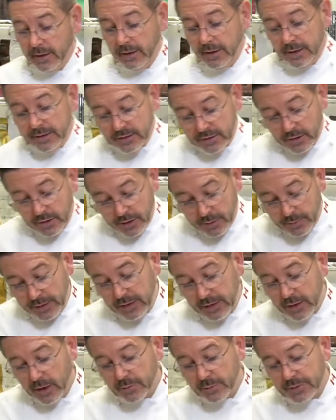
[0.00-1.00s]
it's going to
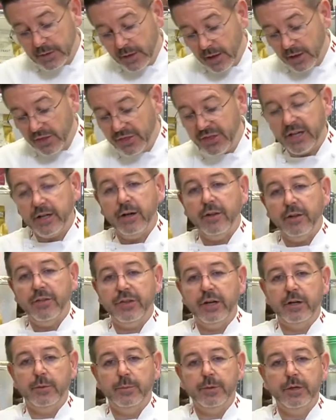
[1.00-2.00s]
become thicker and
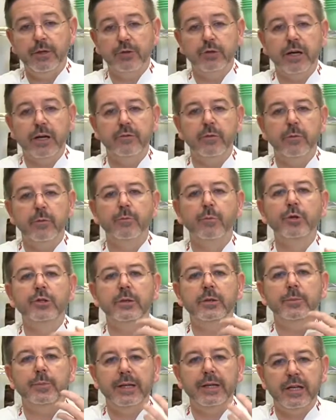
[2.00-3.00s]
thicker because you have a
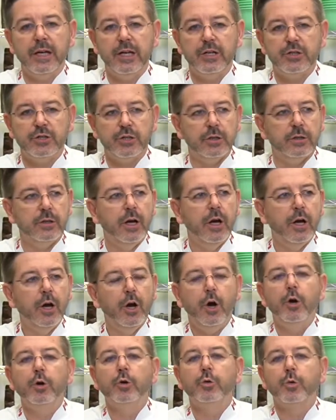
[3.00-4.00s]
multiplication,
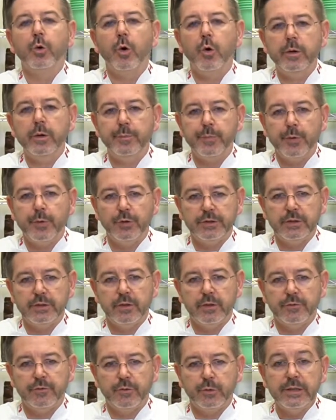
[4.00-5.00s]
a growing process
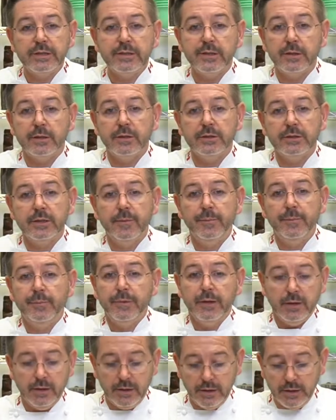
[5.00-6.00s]
of crystals.
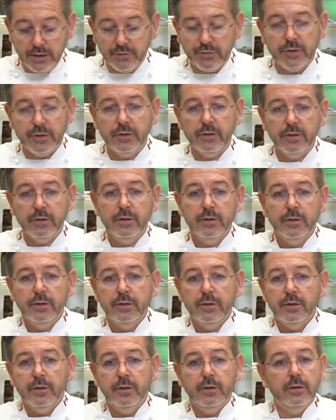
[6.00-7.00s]
Even
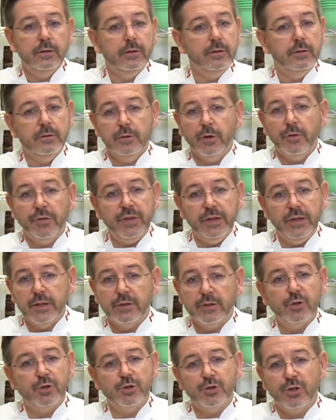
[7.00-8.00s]
don't think
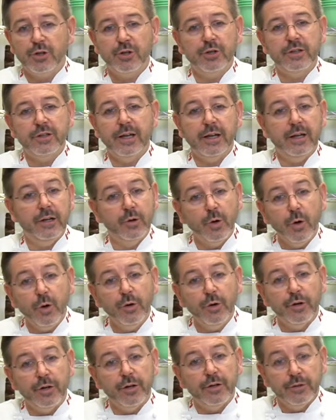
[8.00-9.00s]
that your chocolate getting
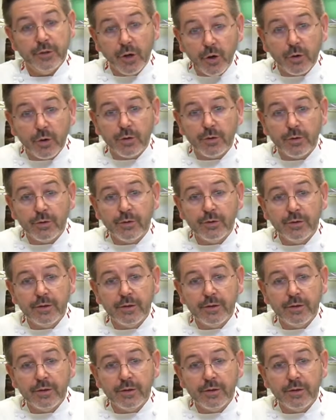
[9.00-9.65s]
colder. No,